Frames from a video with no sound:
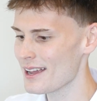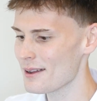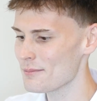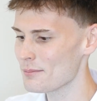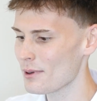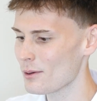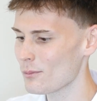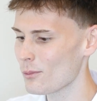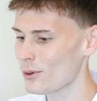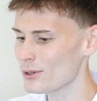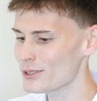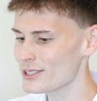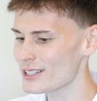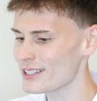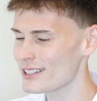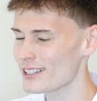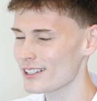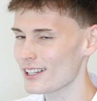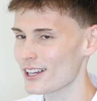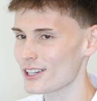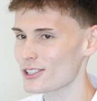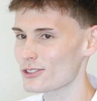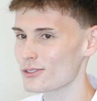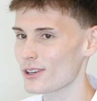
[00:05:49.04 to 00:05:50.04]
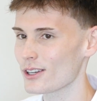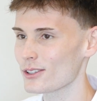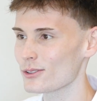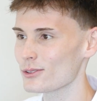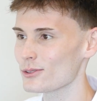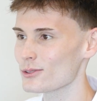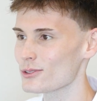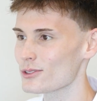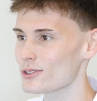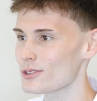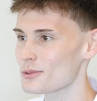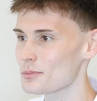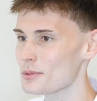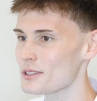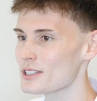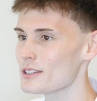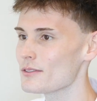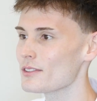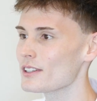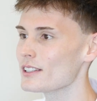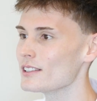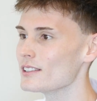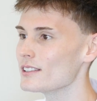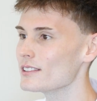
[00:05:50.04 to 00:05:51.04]
But what did Delux Rentals
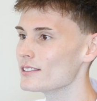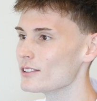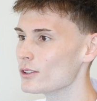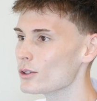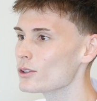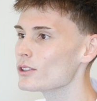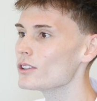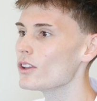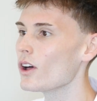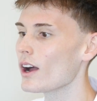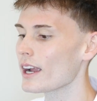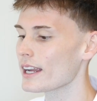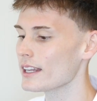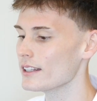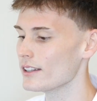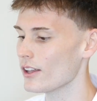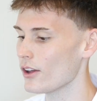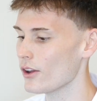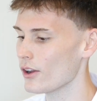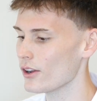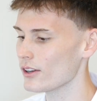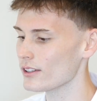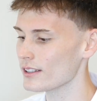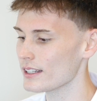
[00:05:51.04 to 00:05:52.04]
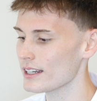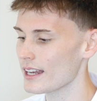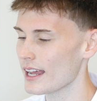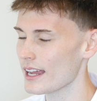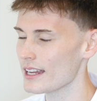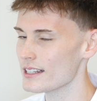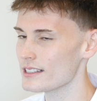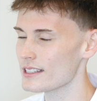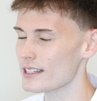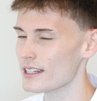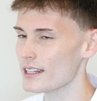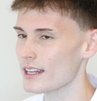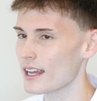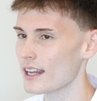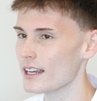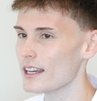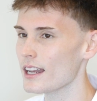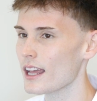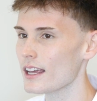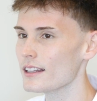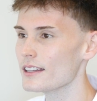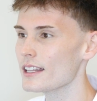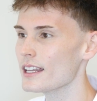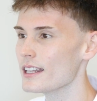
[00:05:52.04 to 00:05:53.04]
specifically look like in the early days, and
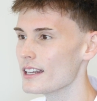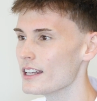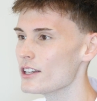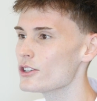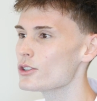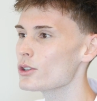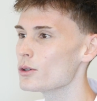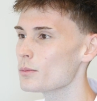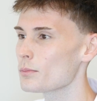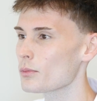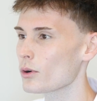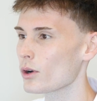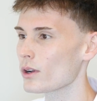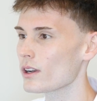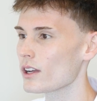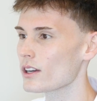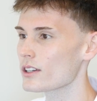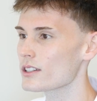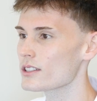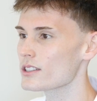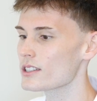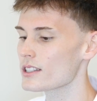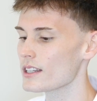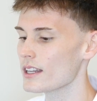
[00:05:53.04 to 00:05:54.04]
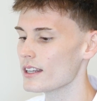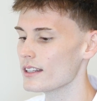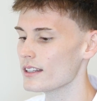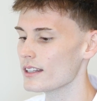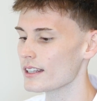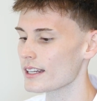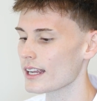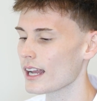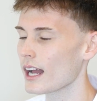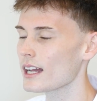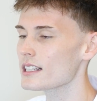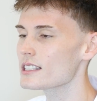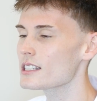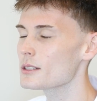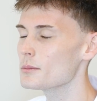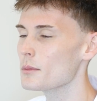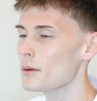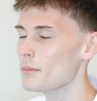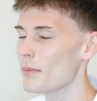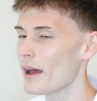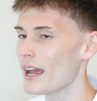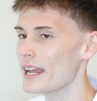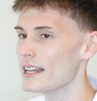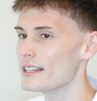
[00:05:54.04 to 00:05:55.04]
the initial products and the customer
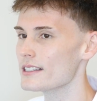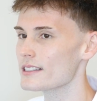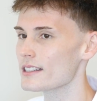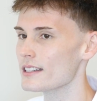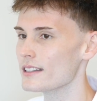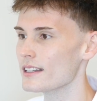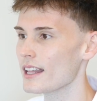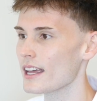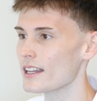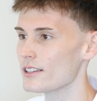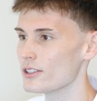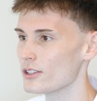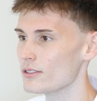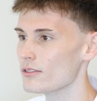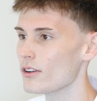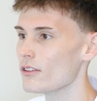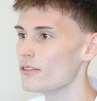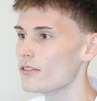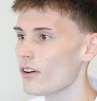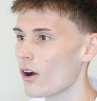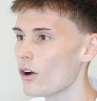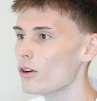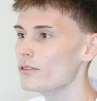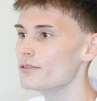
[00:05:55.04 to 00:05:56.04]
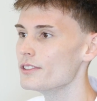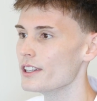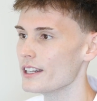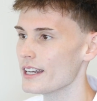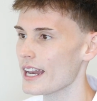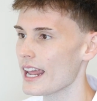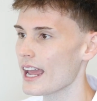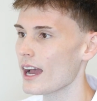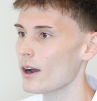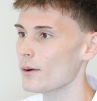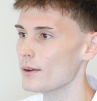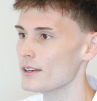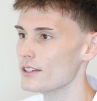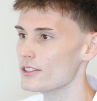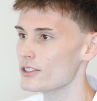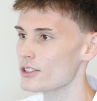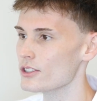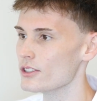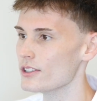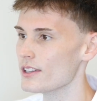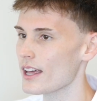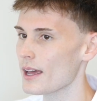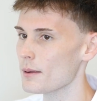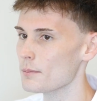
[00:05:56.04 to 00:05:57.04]
base, and that you've evolved it now
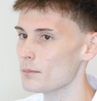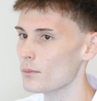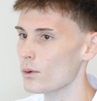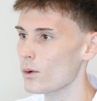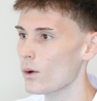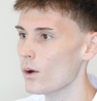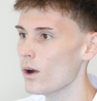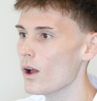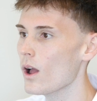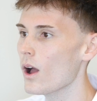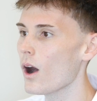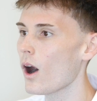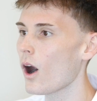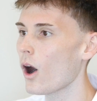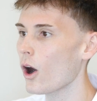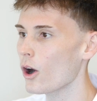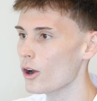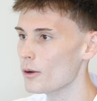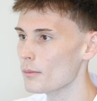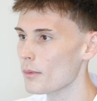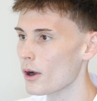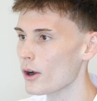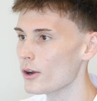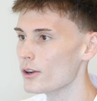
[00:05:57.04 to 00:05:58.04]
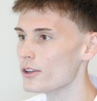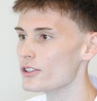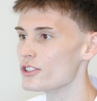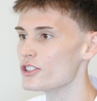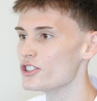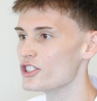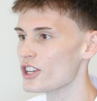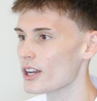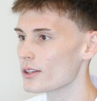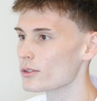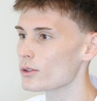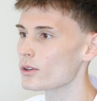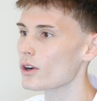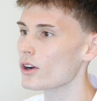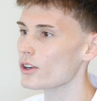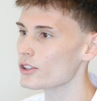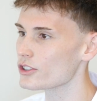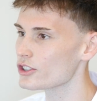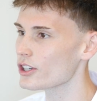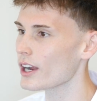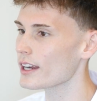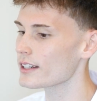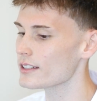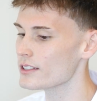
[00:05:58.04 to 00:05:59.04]
into that more homeowners and general
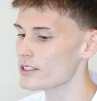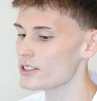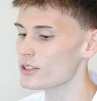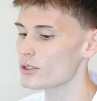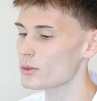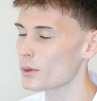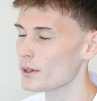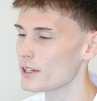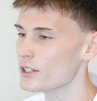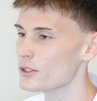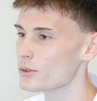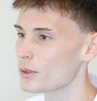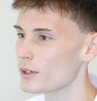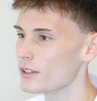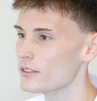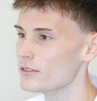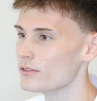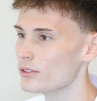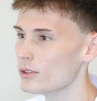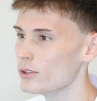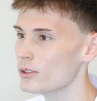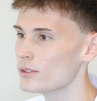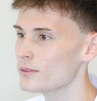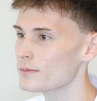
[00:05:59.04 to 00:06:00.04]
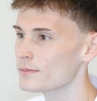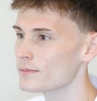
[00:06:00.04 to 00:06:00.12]
contractors in 2024?